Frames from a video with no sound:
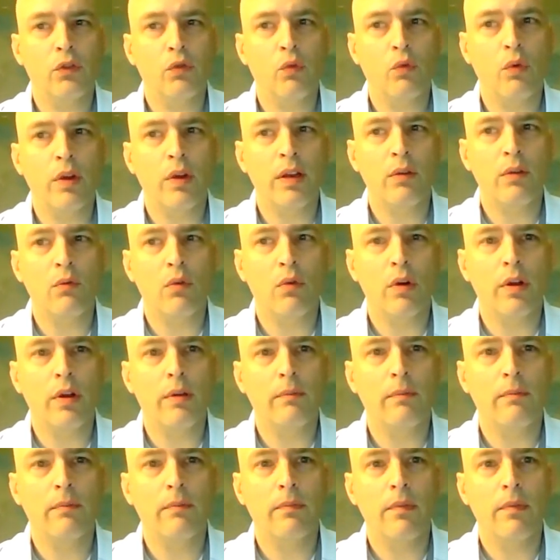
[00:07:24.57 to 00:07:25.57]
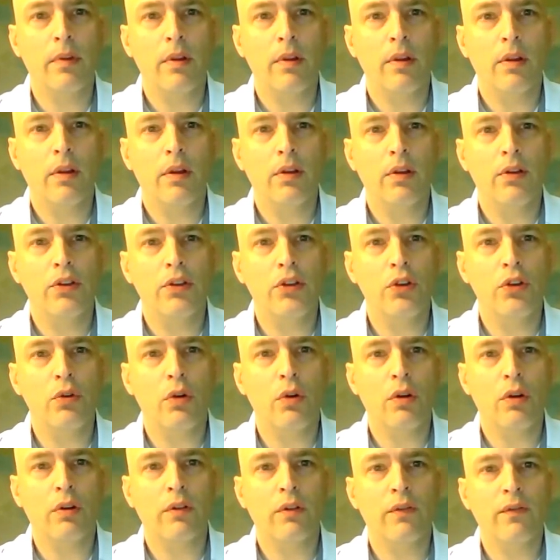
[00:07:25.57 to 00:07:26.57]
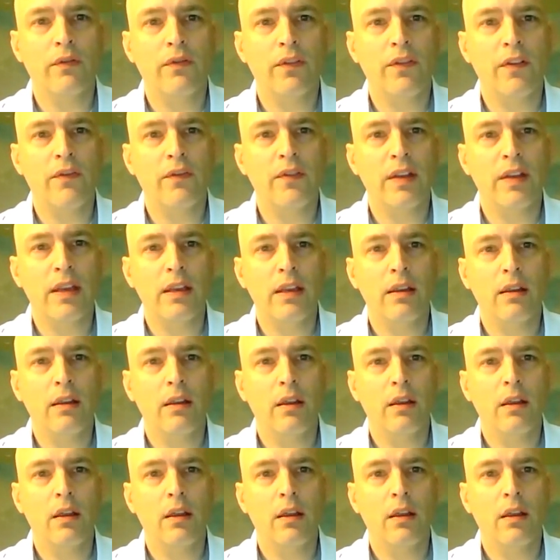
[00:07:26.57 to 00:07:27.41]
21,250.